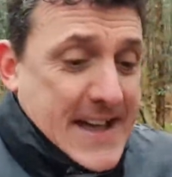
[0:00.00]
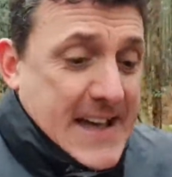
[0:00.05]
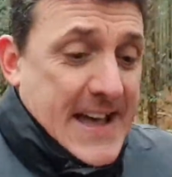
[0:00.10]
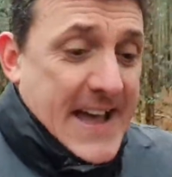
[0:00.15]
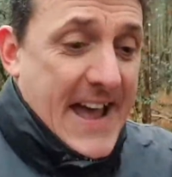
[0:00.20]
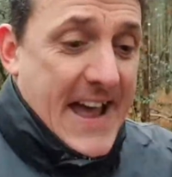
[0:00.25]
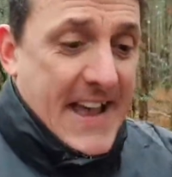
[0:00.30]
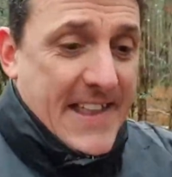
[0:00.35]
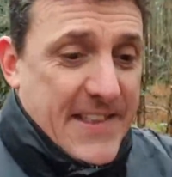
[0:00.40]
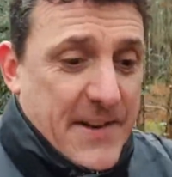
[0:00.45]

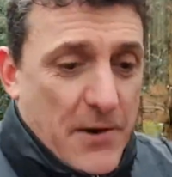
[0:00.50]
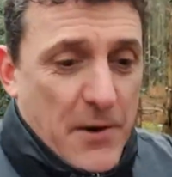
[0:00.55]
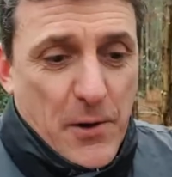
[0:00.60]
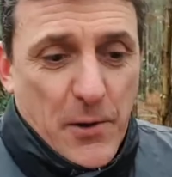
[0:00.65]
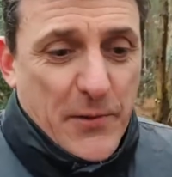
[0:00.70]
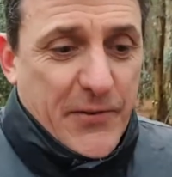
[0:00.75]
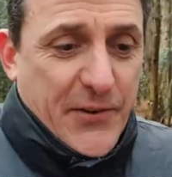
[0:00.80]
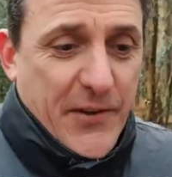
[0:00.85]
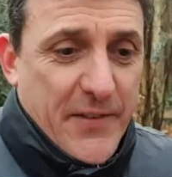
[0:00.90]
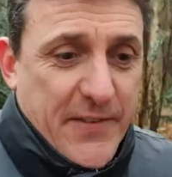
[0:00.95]
and they're
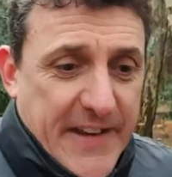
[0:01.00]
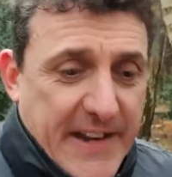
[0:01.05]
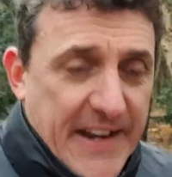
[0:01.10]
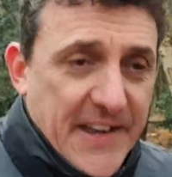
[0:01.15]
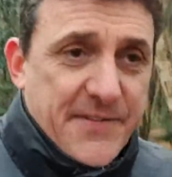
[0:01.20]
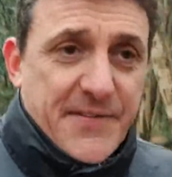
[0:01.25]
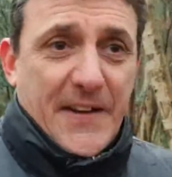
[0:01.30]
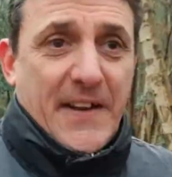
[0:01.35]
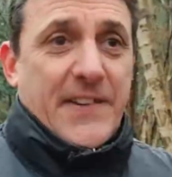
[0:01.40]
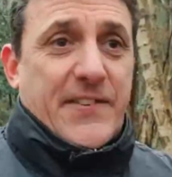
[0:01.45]
all sort of getting
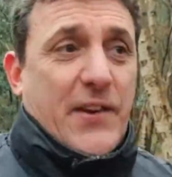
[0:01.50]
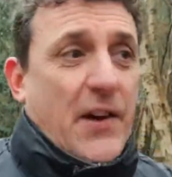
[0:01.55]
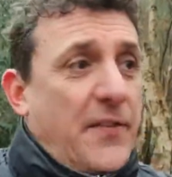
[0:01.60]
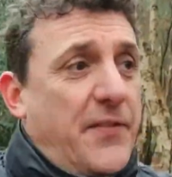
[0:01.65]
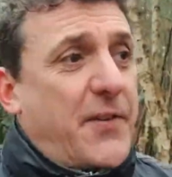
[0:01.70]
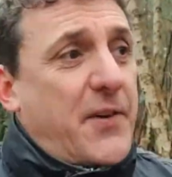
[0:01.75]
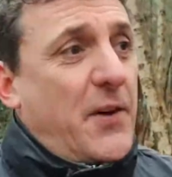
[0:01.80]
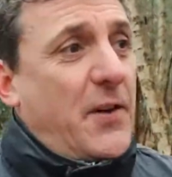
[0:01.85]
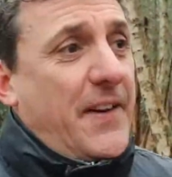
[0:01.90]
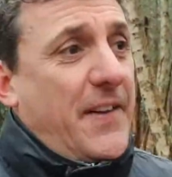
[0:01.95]

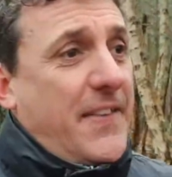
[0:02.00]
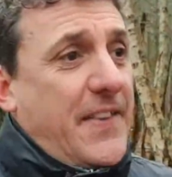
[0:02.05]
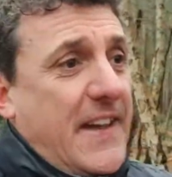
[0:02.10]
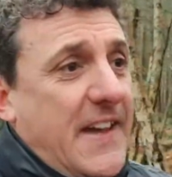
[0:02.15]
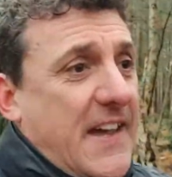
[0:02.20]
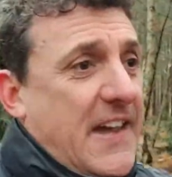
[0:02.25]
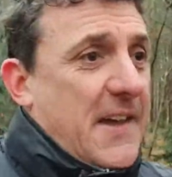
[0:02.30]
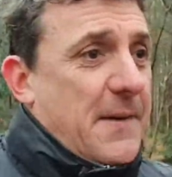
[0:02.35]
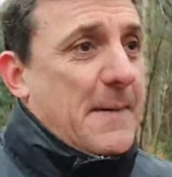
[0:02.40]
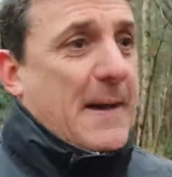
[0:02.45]
philosophical and
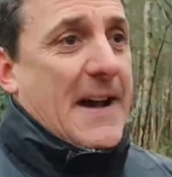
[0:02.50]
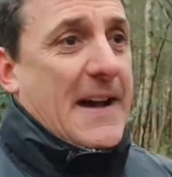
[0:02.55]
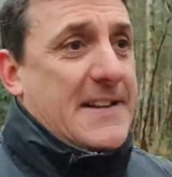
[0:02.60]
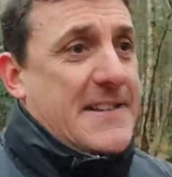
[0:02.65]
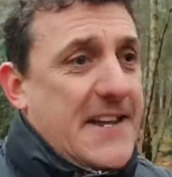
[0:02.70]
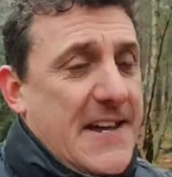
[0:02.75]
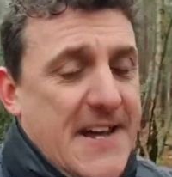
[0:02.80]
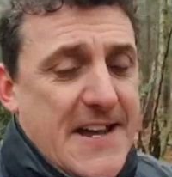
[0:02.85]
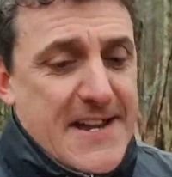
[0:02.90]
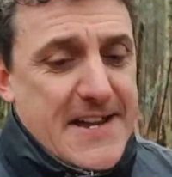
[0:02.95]
thinking about
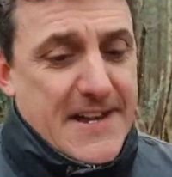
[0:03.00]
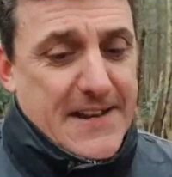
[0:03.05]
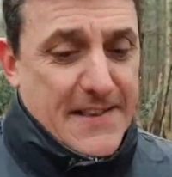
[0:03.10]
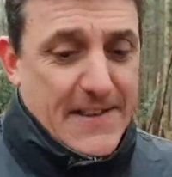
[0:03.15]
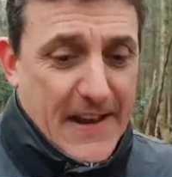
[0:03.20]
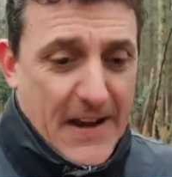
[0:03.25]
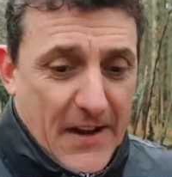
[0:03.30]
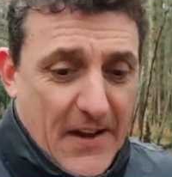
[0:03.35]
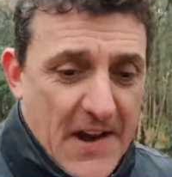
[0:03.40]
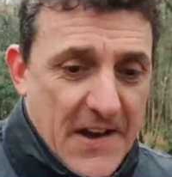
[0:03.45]

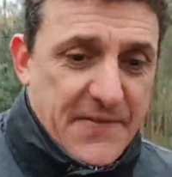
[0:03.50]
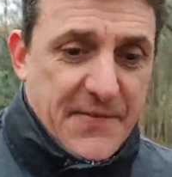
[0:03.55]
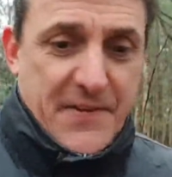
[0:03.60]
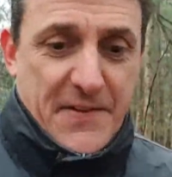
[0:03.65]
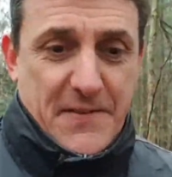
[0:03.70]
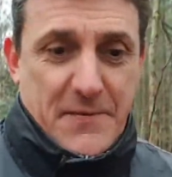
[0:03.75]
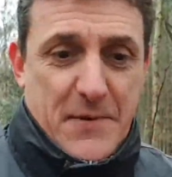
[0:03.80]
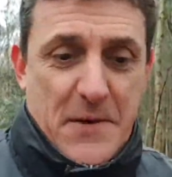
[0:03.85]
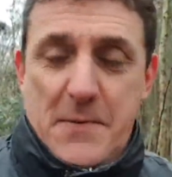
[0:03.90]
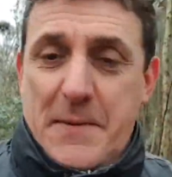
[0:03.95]
their life
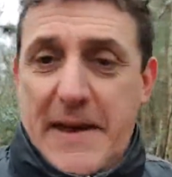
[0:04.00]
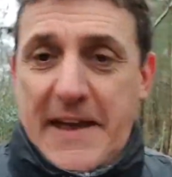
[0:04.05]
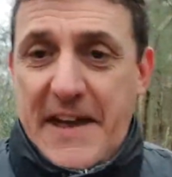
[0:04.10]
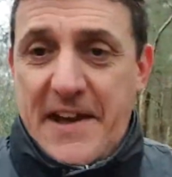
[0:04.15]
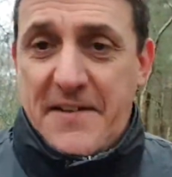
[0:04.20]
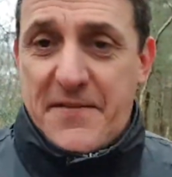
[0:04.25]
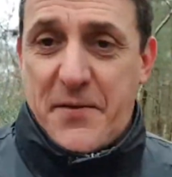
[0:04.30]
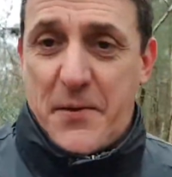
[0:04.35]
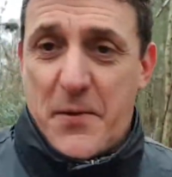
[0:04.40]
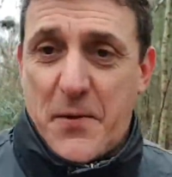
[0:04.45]
and what we're here
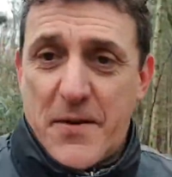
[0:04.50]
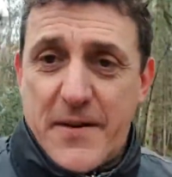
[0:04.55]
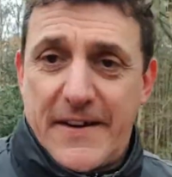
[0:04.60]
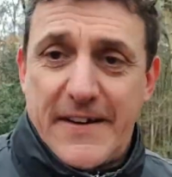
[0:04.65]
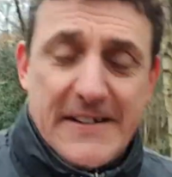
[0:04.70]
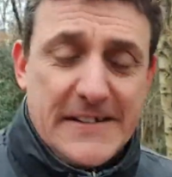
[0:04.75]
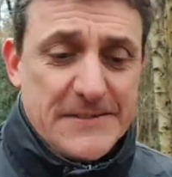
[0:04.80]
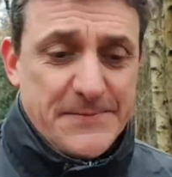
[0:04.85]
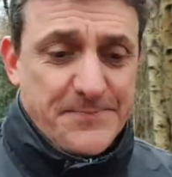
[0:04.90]
for, and